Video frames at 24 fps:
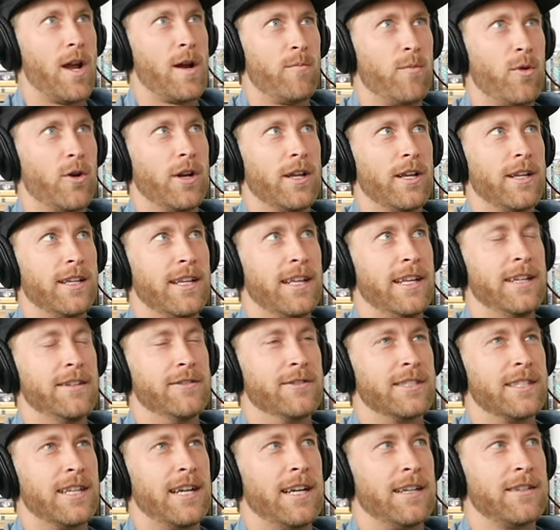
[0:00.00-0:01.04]
wakeboarding. And it
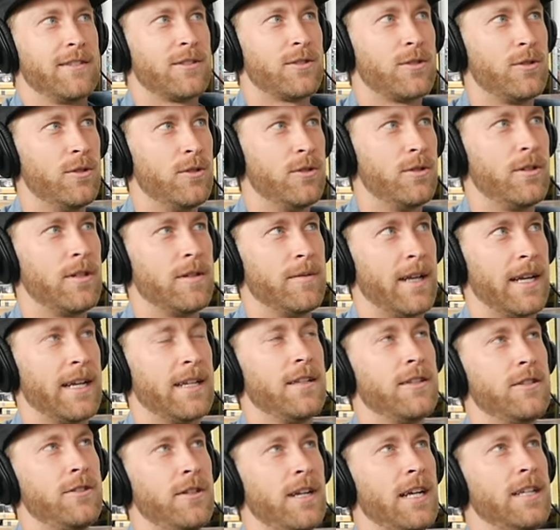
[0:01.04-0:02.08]
was like school. I'm
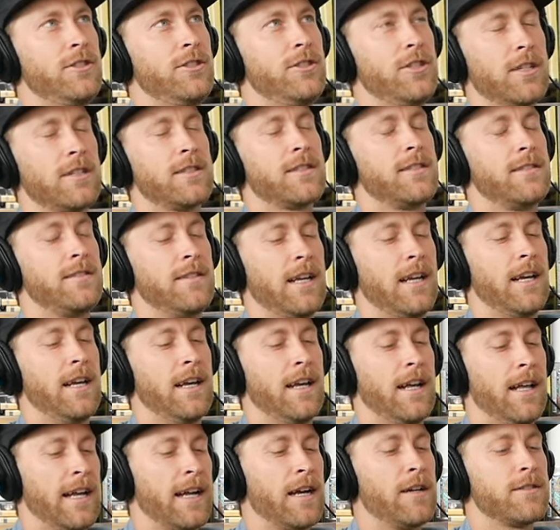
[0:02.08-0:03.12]
like, dude, I just,
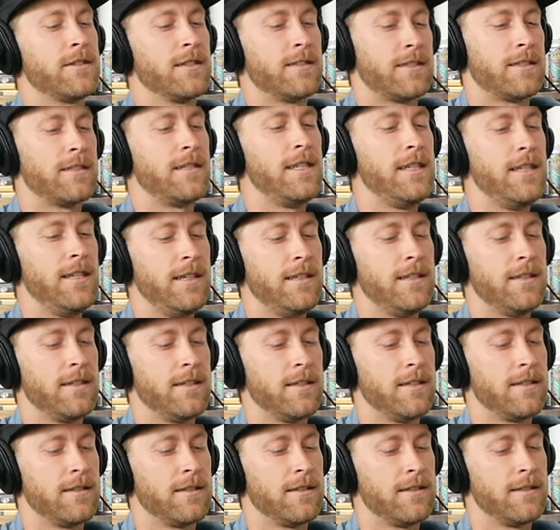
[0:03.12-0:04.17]
like I was a C
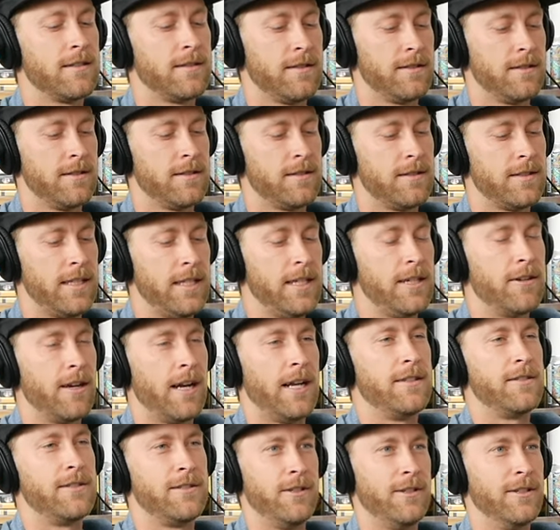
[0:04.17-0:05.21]
C
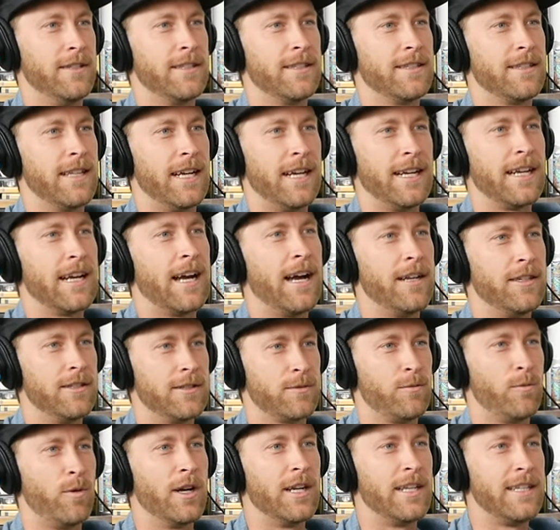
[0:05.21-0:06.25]
grade student. Like I
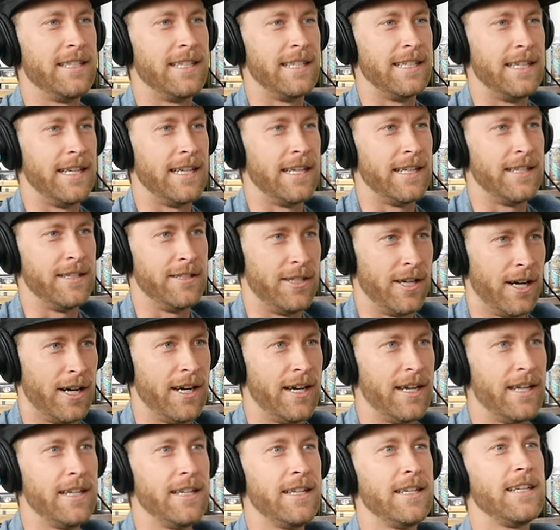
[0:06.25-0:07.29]
just wanted to get it
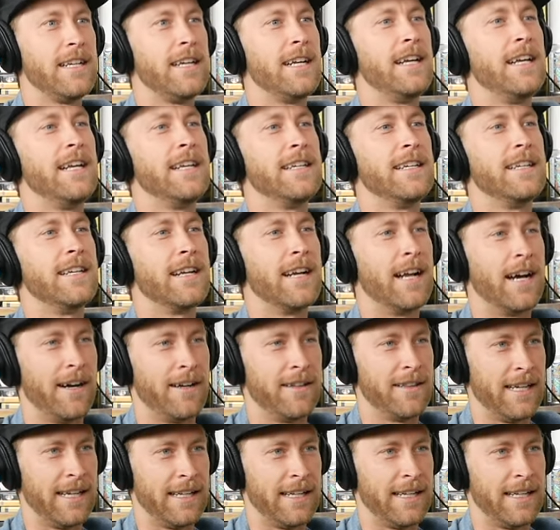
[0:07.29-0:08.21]
done, done and get out.